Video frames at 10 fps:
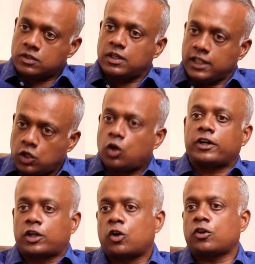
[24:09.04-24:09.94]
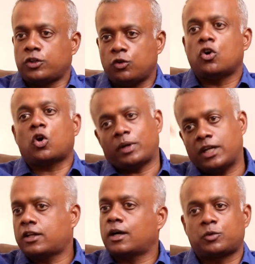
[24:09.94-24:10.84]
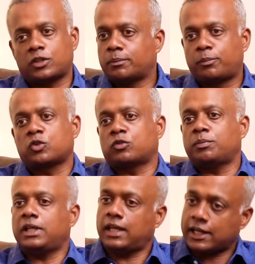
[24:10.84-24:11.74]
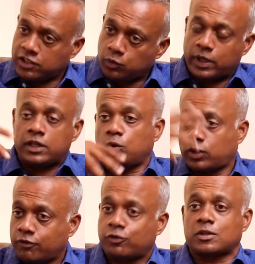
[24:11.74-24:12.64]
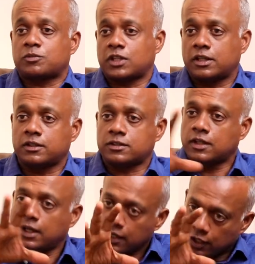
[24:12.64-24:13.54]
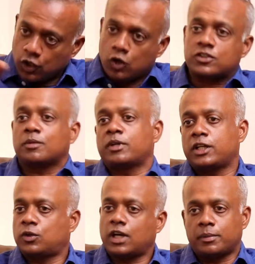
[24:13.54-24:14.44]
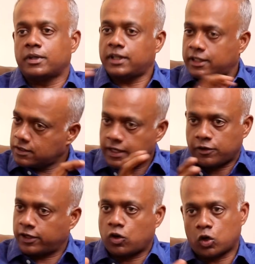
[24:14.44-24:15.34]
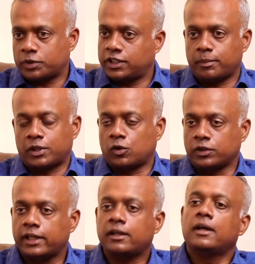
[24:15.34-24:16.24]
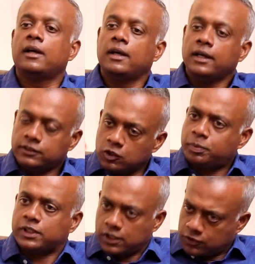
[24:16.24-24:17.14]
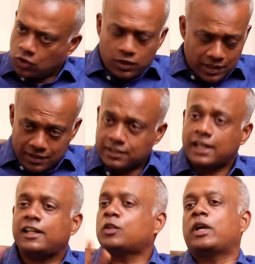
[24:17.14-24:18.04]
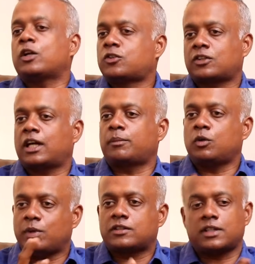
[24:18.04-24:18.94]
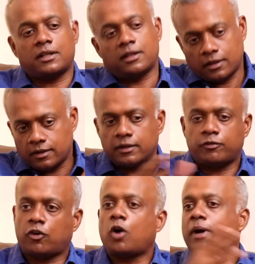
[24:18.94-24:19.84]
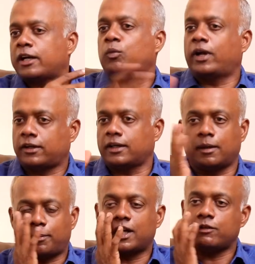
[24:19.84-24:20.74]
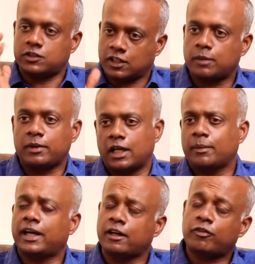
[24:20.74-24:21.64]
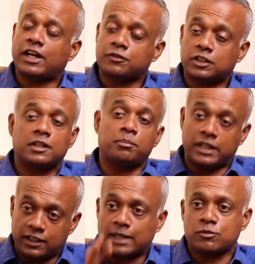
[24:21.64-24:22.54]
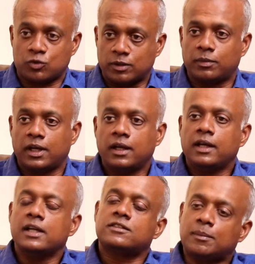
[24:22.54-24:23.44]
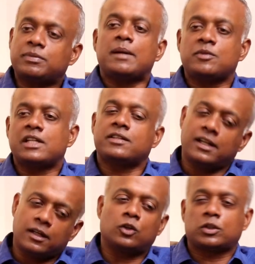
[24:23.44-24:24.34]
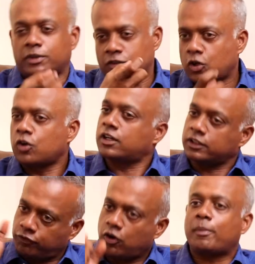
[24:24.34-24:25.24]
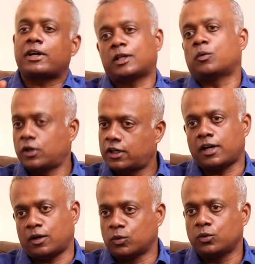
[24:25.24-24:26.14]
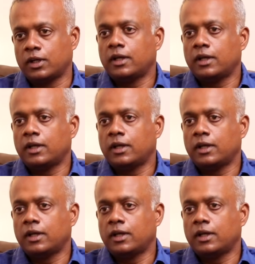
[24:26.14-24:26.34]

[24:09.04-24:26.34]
Which he got recorded in New York when he had come to compose with me. He actually went looking for some singers, got somebody to come in and record with him and all that. This particular song is exactly the way you described it. We said format went Pallavi Charanam illama, and in fact I've said that many times to him. Sometimes he'll say, Illa Gautam, in the song the format don't work out.